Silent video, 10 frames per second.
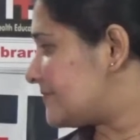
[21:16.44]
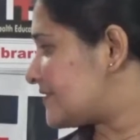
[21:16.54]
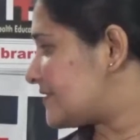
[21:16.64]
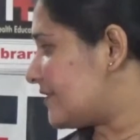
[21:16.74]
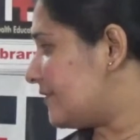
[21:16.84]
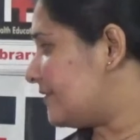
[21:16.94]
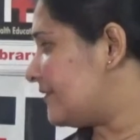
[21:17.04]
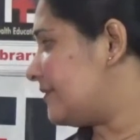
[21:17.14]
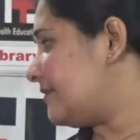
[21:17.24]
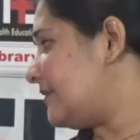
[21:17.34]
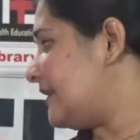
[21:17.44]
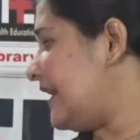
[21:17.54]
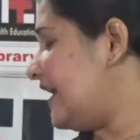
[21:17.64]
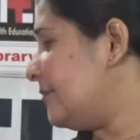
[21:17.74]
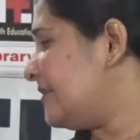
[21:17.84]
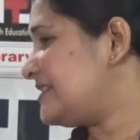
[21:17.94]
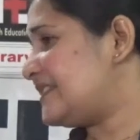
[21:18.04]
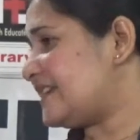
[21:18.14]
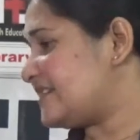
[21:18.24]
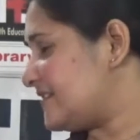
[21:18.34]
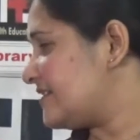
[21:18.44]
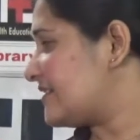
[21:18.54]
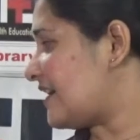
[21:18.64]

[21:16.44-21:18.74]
So the elements that